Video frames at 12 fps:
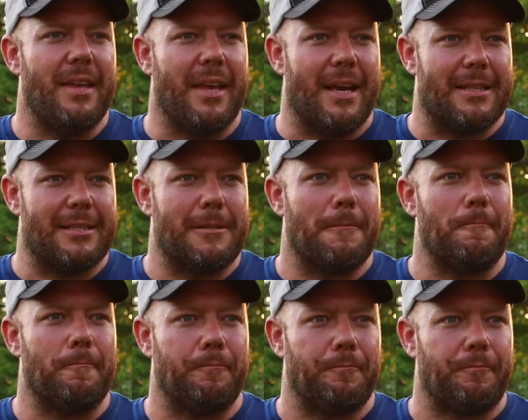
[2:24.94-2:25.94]
Yes.
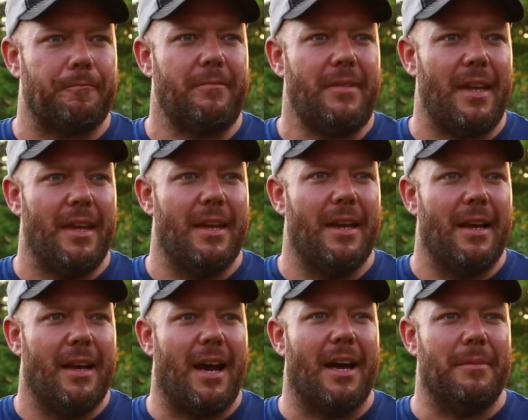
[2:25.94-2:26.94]

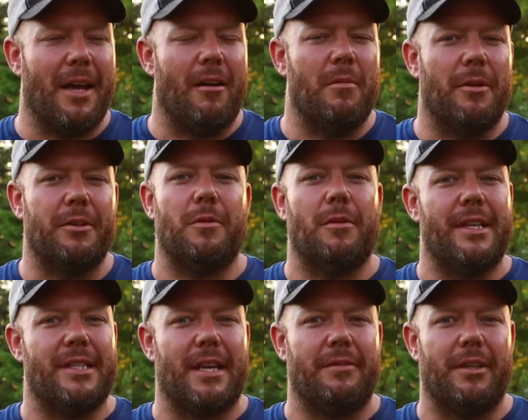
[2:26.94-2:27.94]
I'm now about
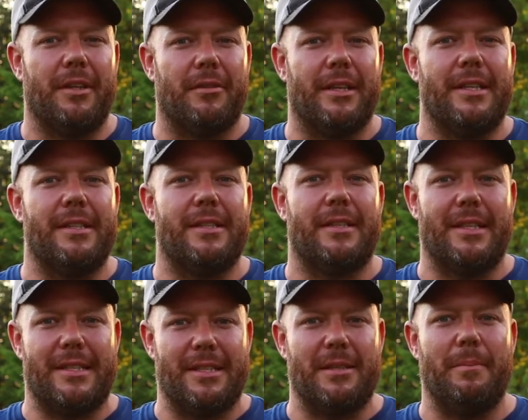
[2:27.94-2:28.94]
twenty-seven degrees.
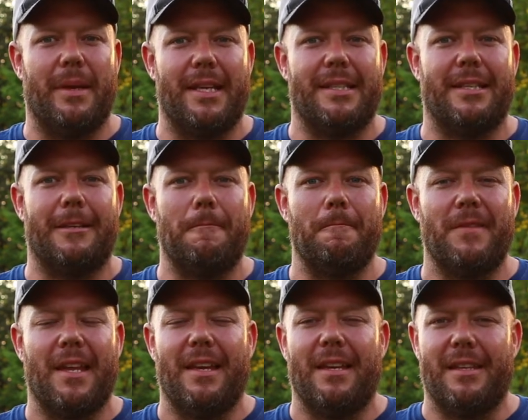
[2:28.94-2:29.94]
This is amazing.
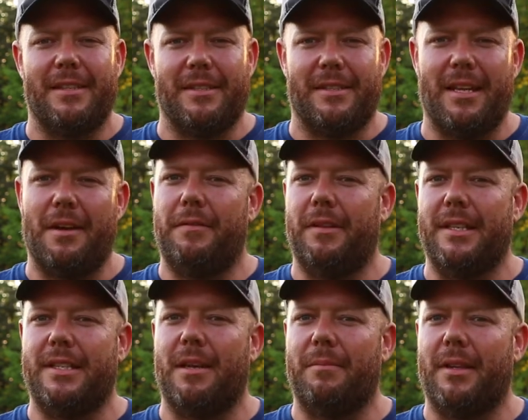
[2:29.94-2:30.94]
This is
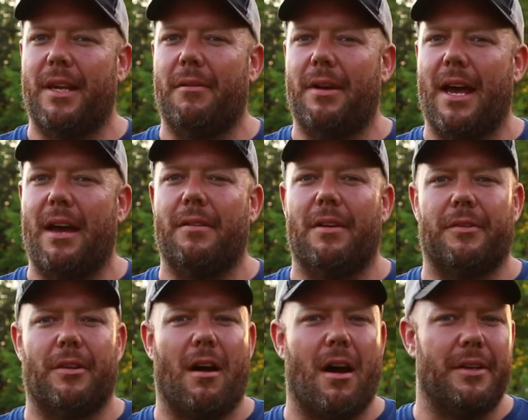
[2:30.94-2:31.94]
definitely something I would have
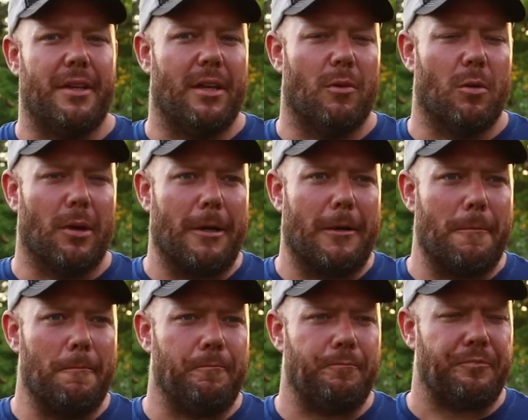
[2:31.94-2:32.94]
after a hot day of work.
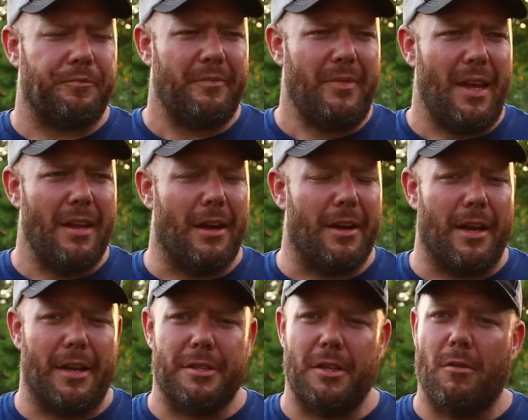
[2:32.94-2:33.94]
A lot of you
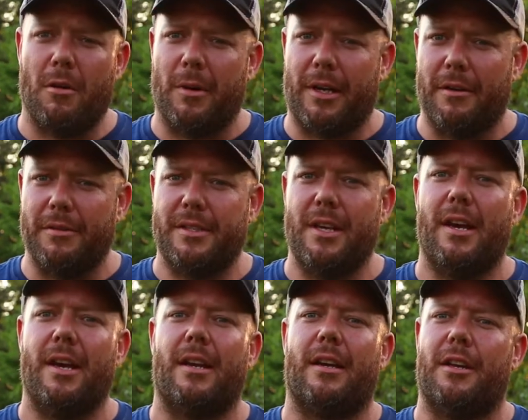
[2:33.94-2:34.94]
guys know I work
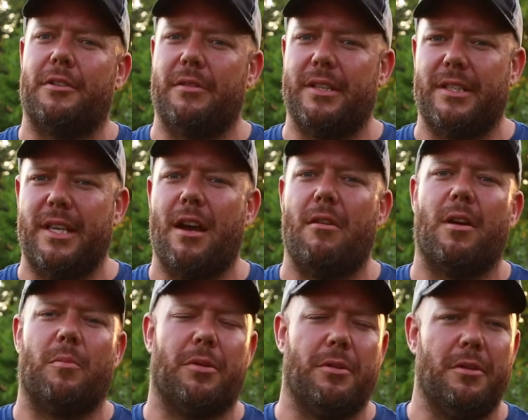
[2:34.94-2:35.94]
outside. I cut trees down,
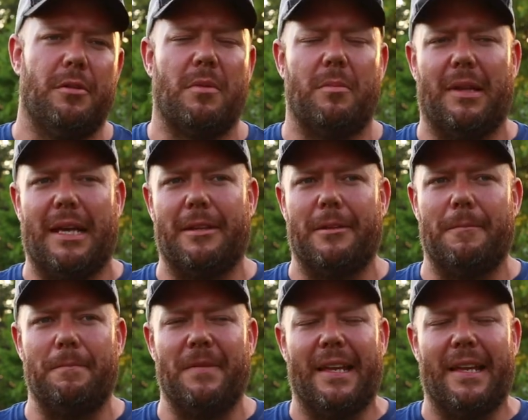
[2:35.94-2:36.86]
I prune them, I plant them.